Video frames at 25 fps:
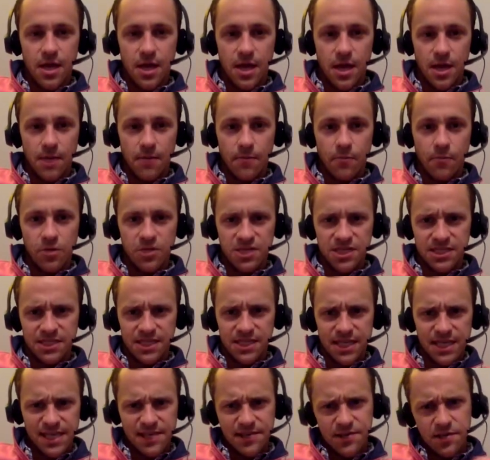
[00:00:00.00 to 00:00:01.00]
Um, which is a
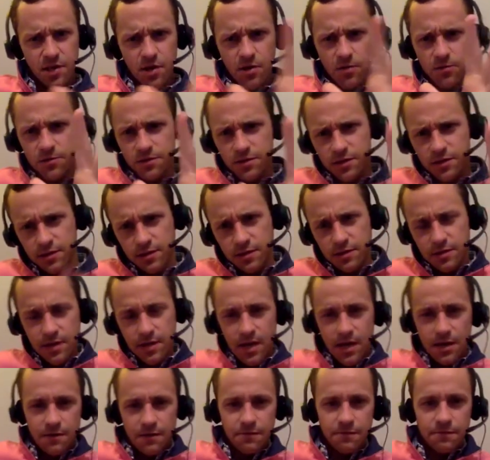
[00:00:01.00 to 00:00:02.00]
East Coast
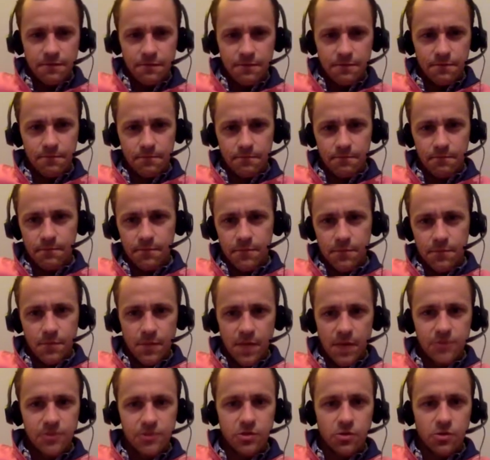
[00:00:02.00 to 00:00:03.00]
kind of obstacle